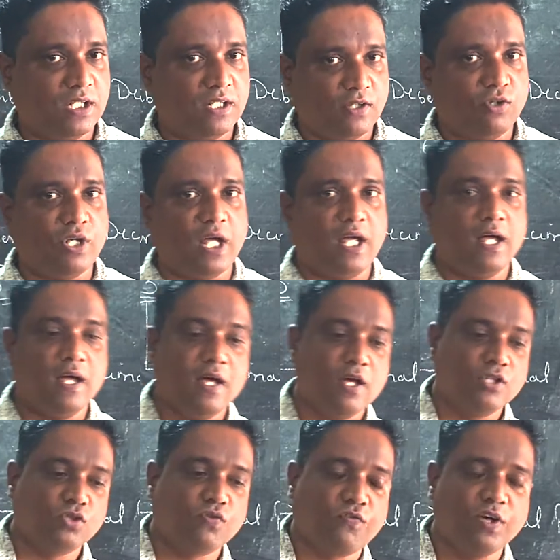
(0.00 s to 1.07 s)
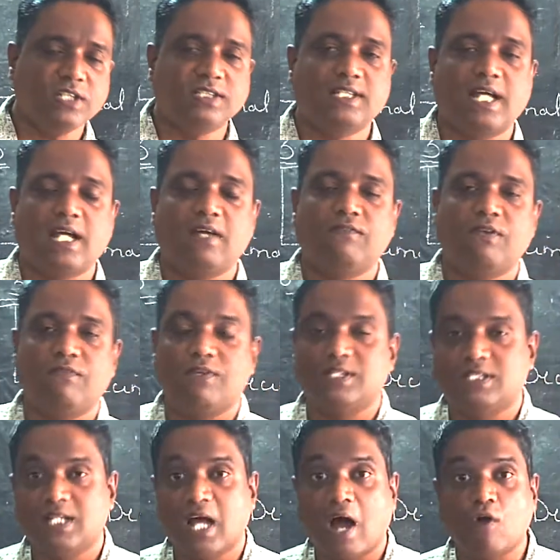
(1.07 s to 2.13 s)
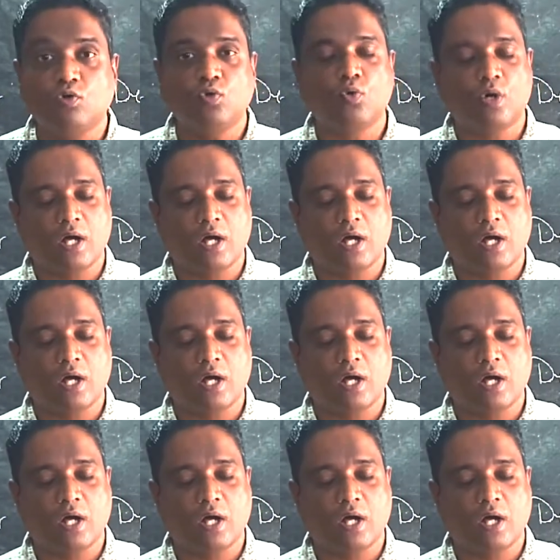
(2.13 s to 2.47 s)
Okay, so first thing we will see how to